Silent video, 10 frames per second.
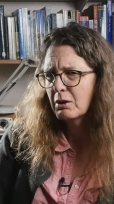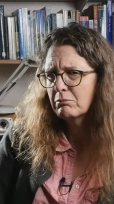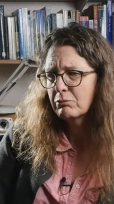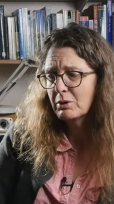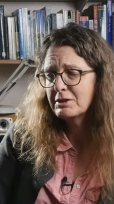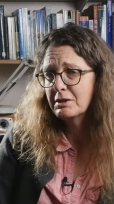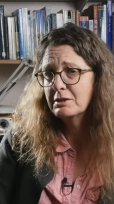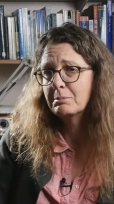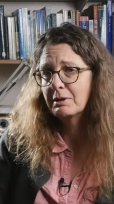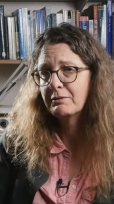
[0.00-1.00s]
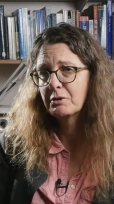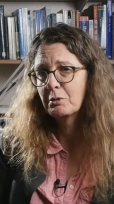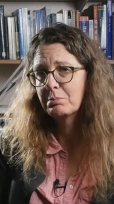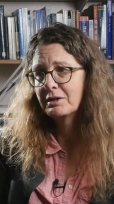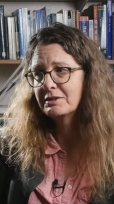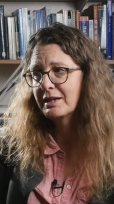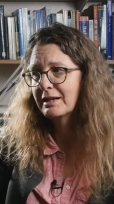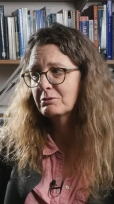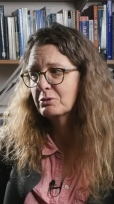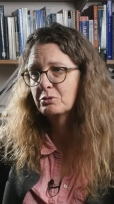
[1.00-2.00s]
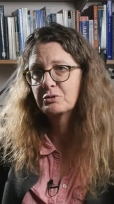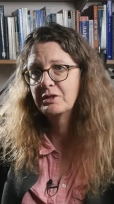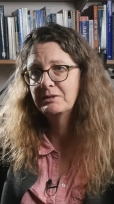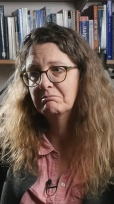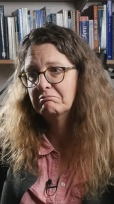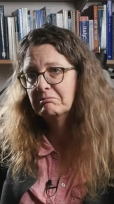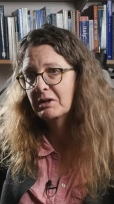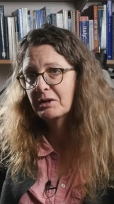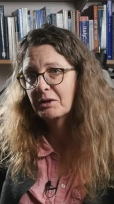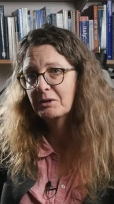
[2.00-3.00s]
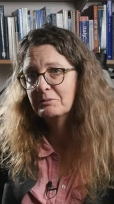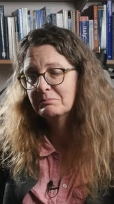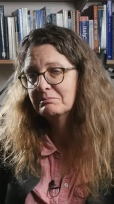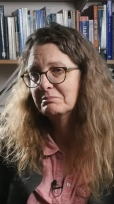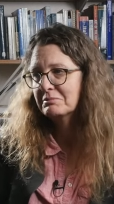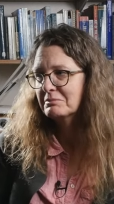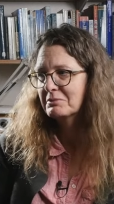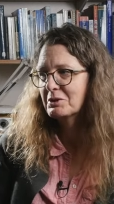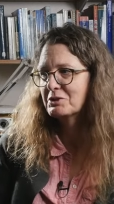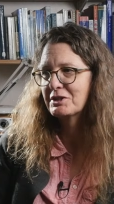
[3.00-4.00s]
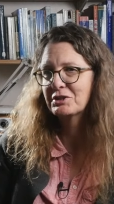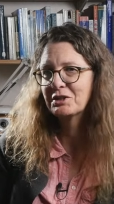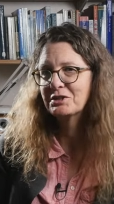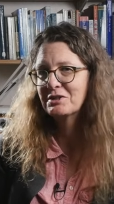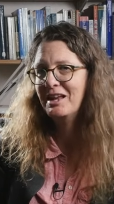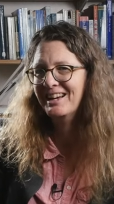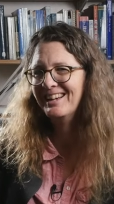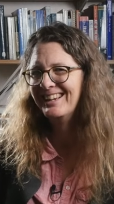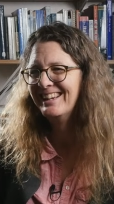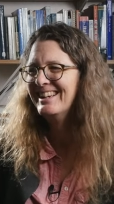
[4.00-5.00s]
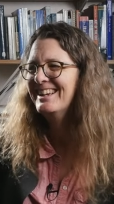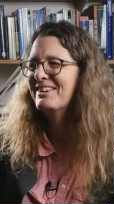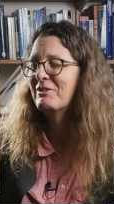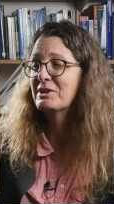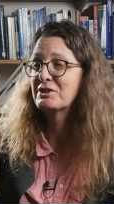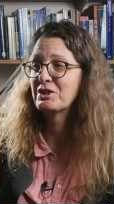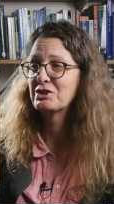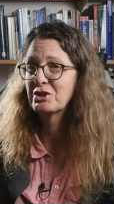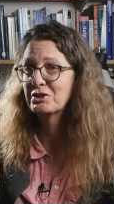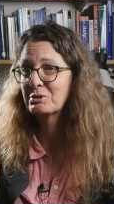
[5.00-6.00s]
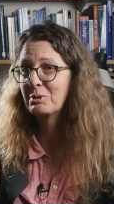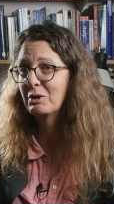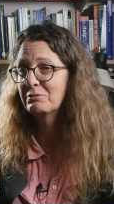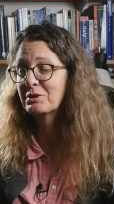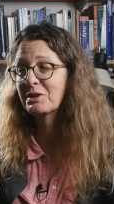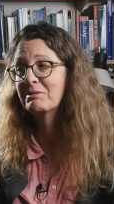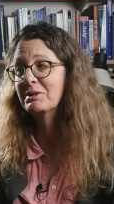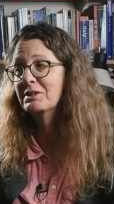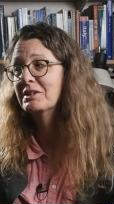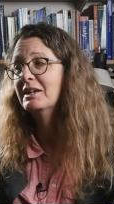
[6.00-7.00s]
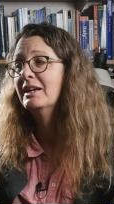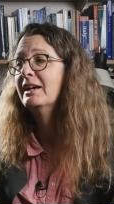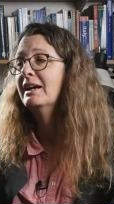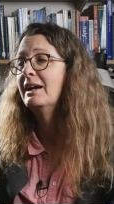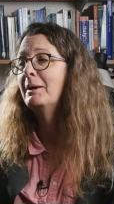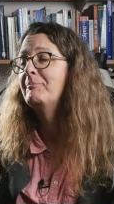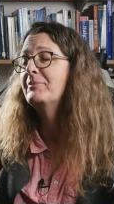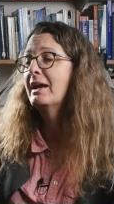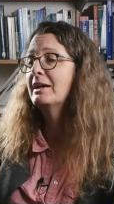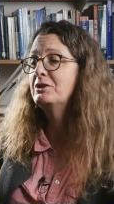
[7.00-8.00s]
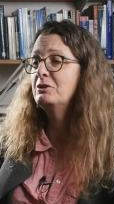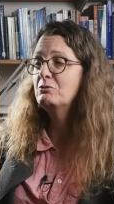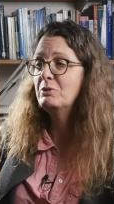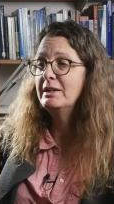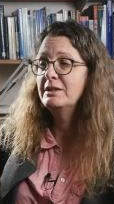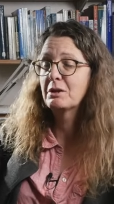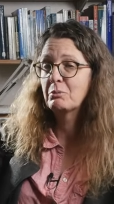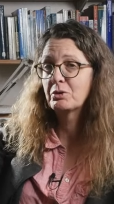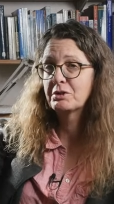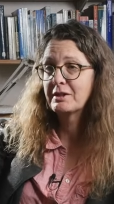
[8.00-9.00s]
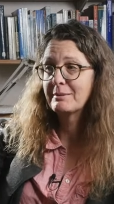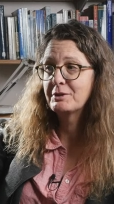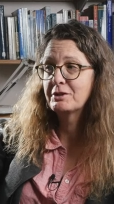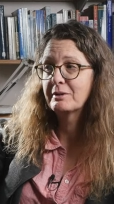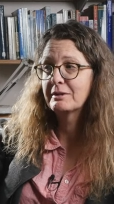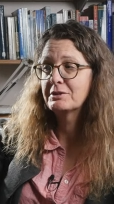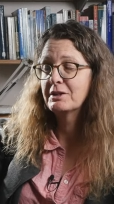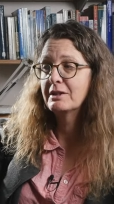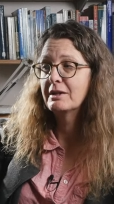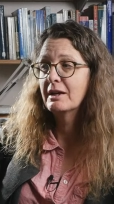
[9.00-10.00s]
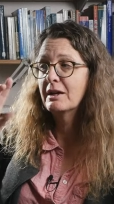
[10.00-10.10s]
Quite sensible if you're operating outdoors in, I don't know, Los Angeles, where the sun shines quite often, I've heard, and you really don't want to damage your LCD.